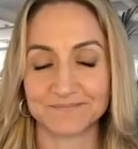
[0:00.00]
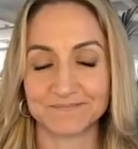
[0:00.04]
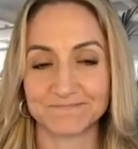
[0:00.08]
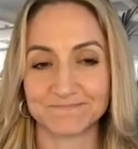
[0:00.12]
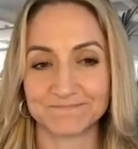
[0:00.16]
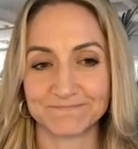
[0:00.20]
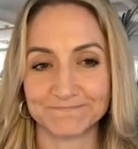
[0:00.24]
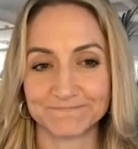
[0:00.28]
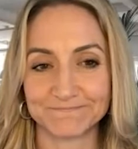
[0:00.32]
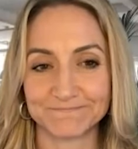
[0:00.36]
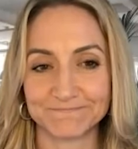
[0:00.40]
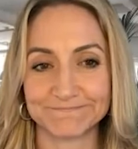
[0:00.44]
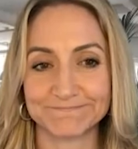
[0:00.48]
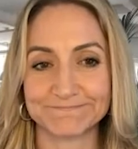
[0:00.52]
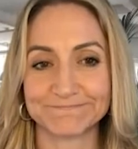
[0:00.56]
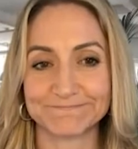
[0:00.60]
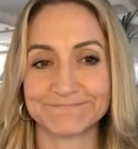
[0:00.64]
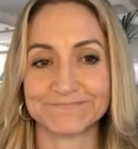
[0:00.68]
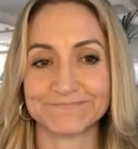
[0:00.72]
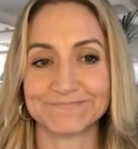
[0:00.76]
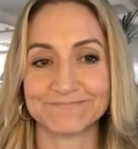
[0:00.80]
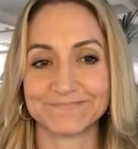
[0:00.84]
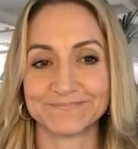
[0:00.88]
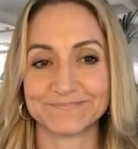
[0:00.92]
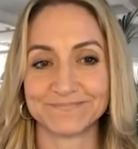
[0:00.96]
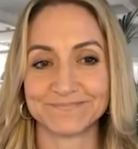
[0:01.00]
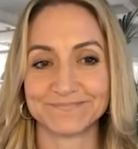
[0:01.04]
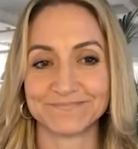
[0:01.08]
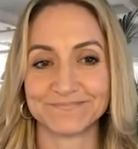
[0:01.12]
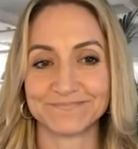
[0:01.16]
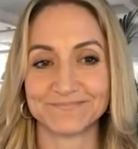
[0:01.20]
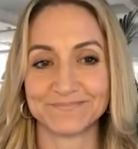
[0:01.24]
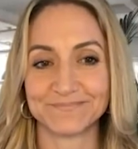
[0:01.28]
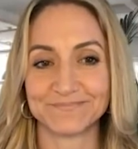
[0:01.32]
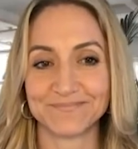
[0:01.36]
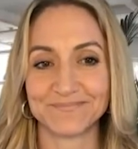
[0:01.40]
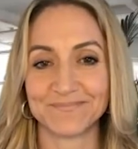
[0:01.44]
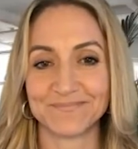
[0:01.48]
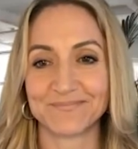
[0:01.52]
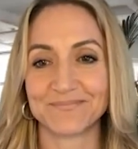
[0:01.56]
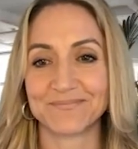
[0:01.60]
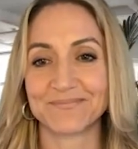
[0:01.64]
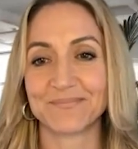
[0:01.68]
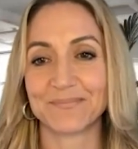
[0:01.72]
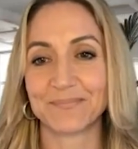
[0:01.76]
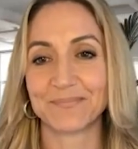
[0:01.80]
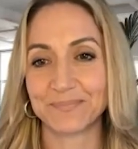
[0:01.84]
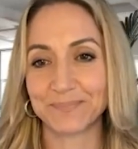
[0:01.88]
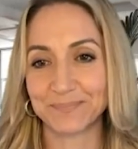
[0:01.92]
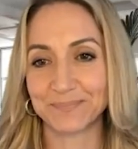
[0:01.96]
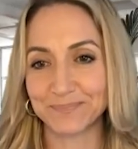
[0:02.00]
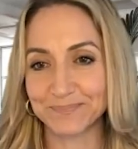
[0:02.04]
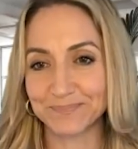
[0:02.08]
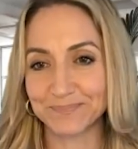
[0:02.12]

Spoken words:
This person isn't speaking.